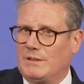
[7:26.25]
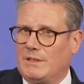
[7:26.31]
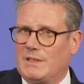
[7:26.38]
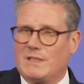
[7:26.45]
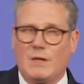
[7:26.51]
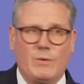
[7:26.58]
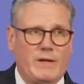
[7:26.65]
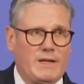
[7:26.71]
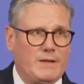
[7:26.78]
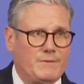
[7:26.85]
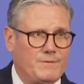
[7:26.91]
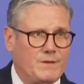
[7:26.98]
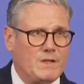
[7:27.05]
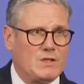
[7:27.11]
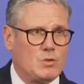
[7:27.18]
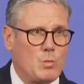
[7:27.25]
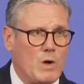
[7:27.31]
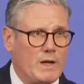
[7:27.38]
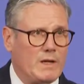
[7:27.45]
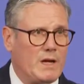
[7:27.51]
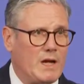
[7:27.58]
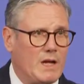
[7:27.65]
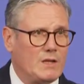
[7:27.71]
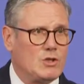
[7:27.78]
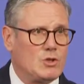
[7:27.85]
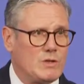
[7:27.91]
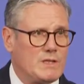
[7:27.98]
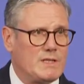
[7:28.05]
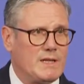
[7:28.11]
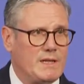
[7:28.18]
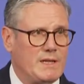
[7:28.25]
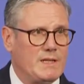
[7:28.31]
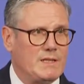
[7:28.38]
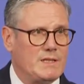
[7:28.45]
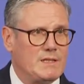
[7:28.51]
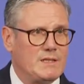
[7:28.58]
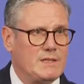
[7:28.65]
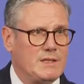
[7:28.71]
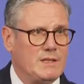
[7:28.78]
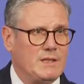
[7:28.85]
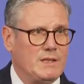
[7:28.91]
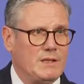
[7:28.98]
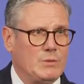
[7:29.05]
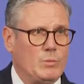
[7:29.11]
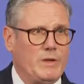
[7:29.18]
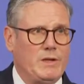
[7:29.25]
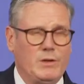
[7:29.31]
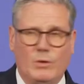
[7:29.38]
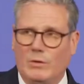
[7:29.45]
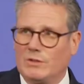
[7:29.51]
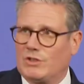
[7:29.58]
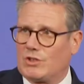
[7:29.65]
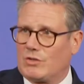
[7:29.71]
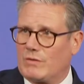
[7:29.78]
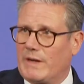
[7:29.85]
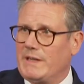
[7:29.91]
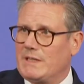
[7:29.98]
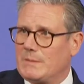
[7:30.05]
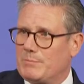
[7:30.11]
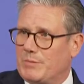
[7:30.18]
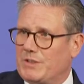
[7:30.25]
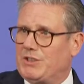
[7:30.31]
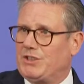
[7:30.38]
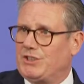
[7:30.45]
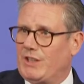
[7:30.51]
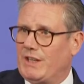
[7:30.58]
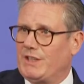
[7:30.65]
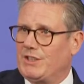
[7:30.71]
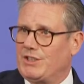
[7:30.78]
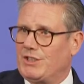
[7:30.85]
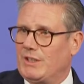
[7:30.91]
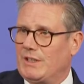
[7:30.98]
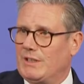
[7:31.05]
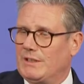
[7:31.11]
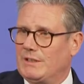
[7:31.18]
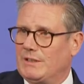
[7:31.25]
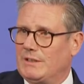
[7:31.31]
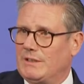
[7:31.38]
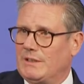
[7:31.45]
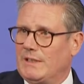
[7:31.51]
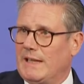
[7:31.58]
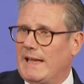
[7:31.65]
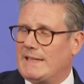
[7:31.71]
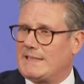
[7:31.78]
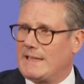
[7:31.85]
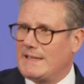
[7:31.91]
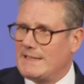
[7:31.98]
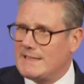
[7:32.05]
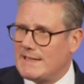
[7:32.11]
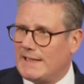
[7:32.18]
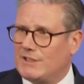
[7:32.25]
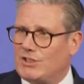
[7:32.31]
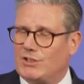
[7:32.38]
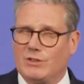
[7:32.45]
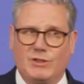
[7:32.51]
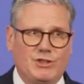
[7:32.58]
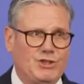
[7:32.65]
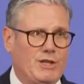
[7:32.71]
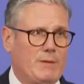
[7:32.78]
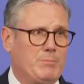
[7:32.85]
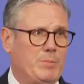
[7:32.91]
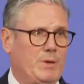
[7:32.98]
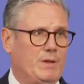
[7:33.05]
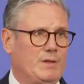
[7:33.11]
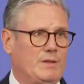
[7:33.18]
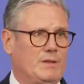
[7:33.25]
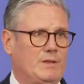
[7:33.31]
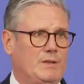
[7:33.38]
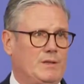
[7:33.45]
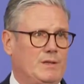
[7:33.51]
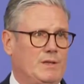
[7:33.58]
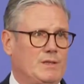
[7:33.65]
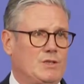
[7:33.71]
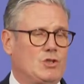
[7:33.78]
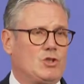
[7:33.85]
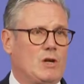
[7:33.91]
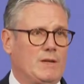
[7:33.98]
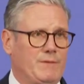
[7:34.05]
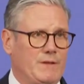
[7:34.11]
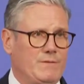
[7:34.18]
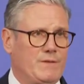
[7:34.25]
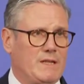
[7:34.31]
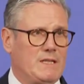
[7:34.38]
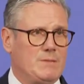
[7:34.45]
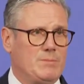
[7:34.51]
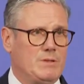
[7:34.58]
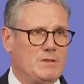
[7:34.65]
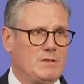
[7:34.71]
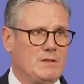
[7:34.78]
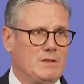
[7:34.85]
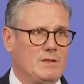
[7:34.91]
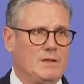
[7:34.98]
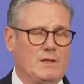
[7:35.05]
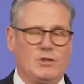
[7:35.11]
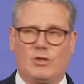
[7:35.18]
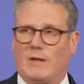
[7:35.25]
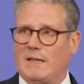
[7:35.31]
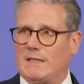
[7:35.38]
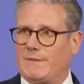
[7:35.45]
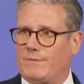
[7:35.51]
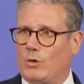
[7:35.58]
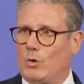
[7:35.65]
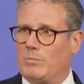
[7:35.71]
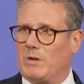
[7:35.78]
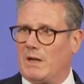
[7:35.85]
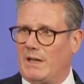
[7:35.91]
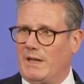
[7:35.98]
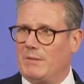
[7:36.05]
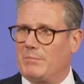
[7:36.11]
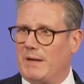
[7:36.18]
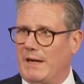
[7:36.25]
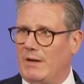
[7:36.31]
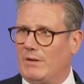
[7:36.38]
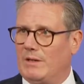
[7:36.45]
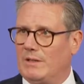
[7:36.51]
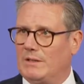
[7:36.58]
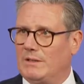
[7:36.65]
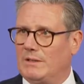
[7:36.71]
So in our first 100 days, we launched Great British Energy as a national champion to drive investment and transform clean power.